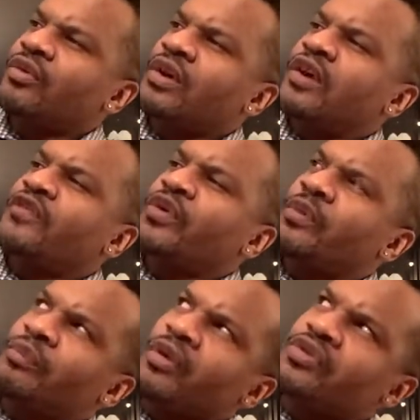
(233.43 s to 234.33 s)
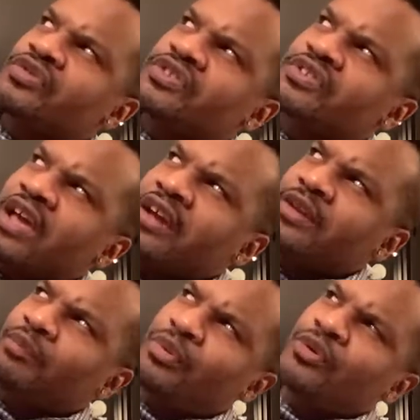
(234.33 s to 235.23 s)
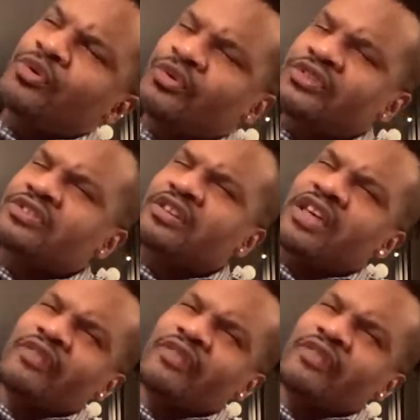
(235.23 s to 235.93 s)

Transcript: for emergencies, I can pull this lever